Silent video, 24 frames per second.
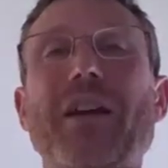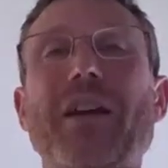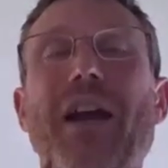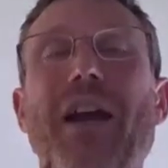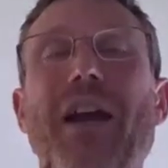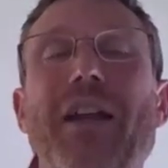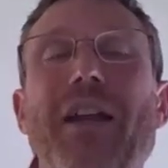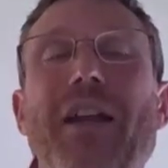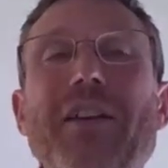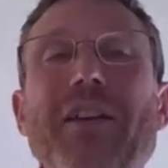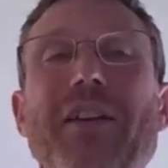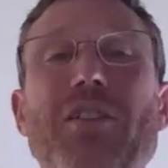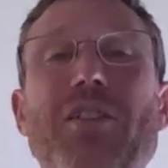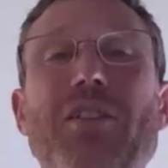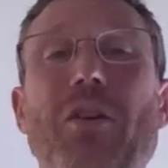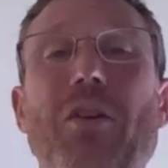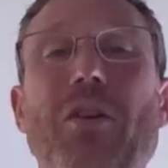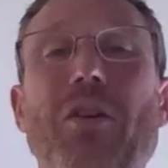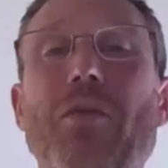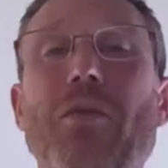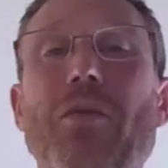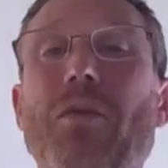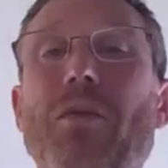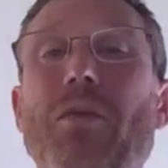And
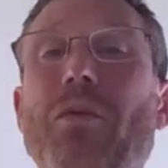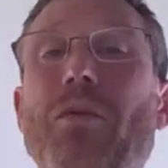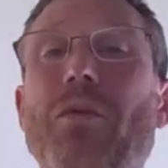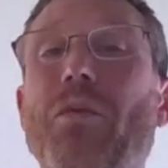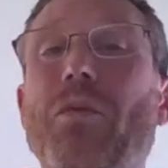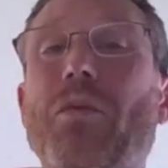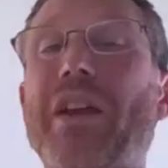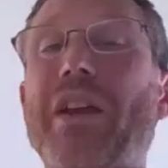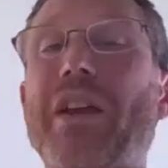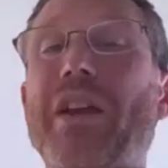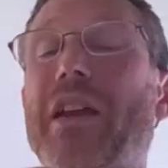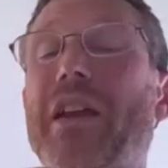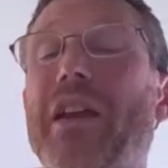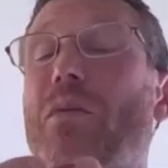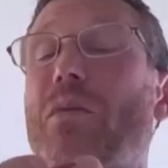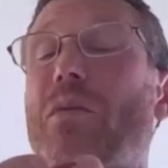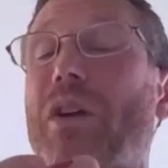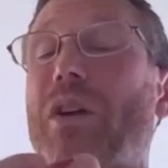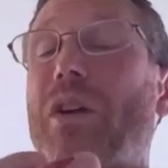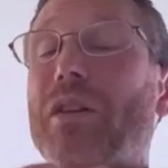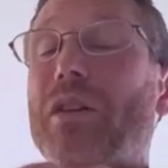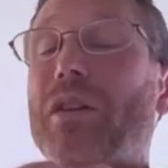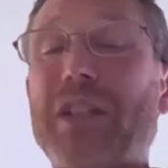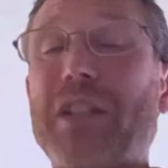so we
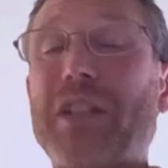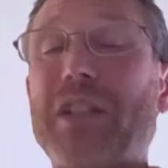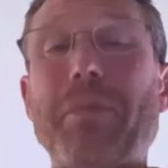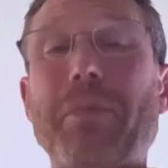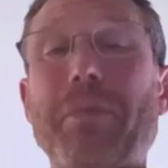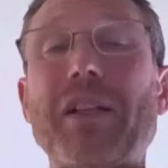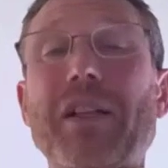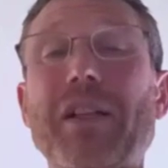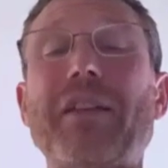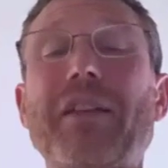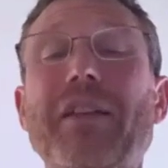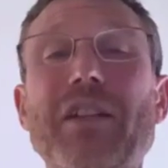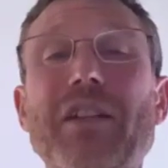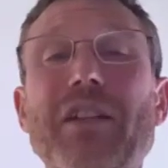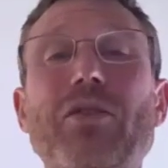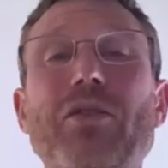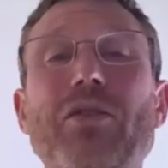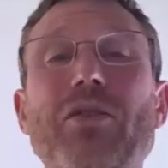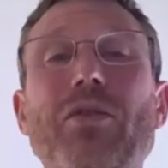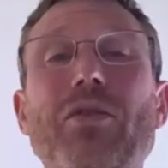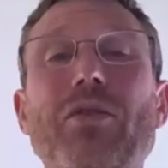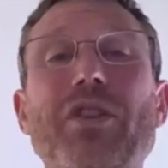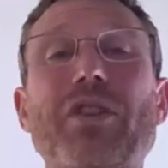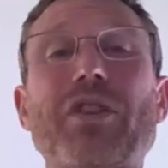will typically in this
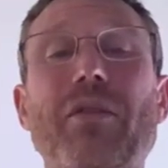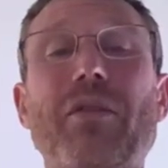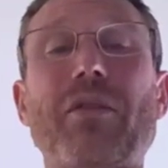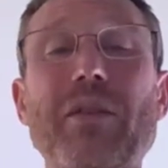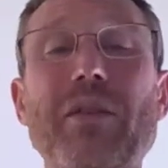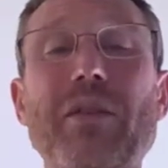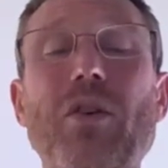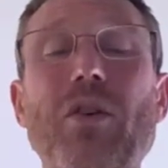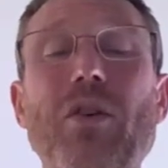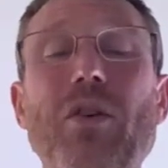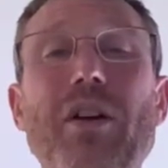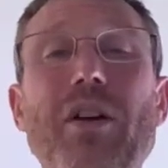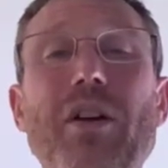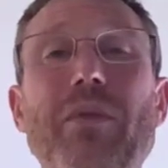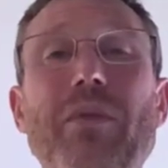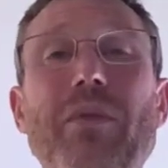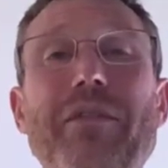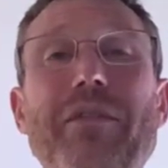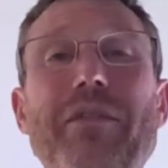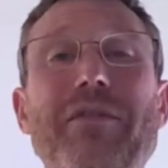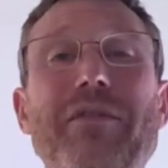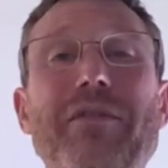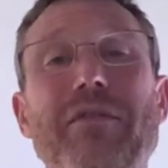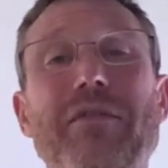course only work
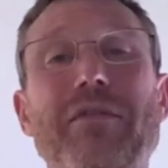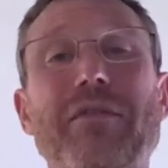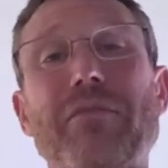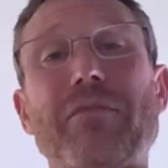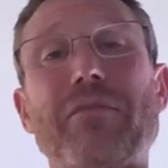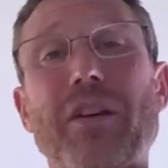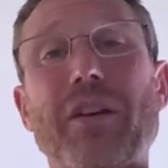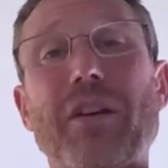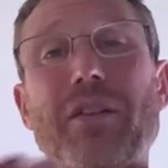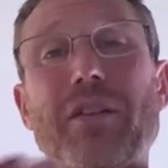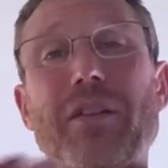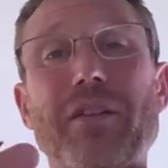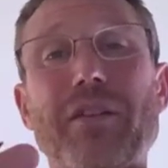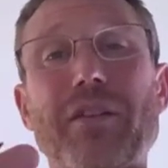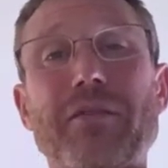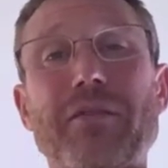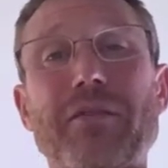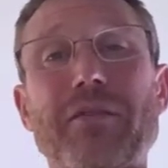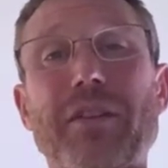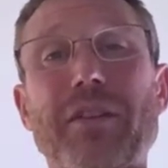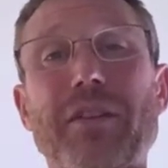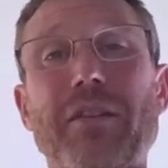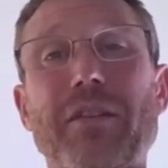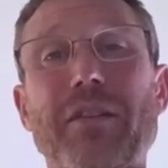with
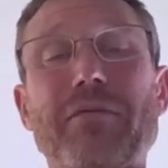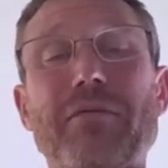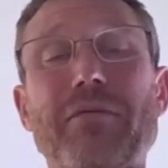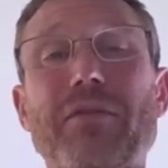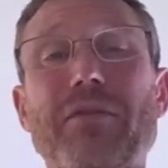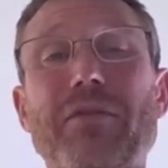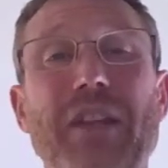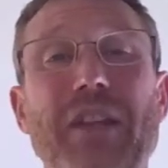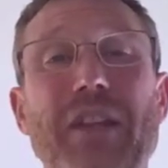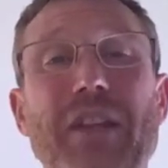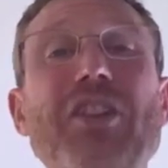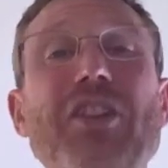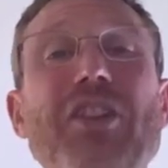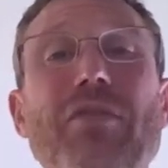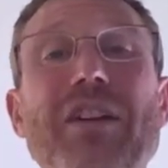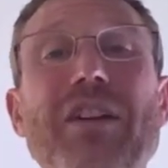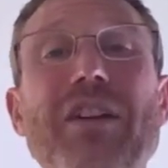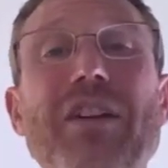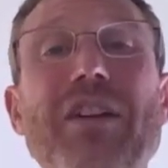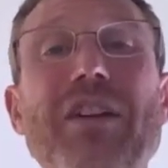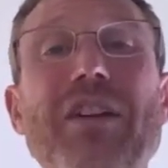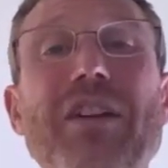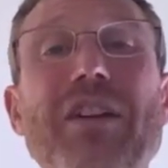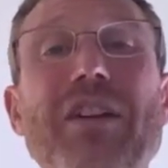the
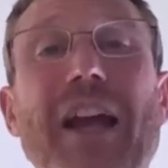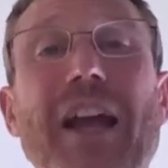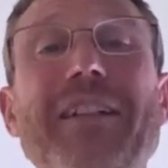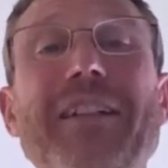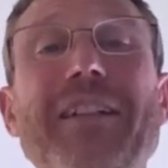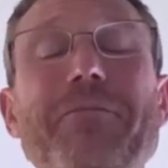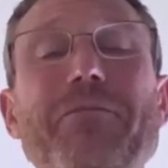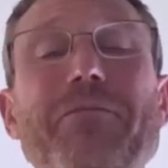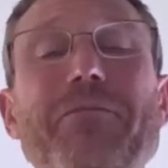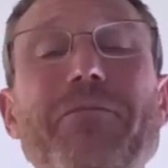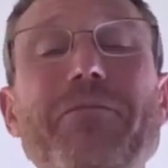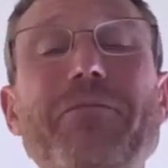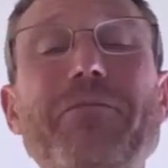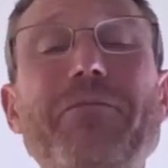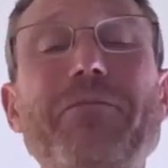stationary state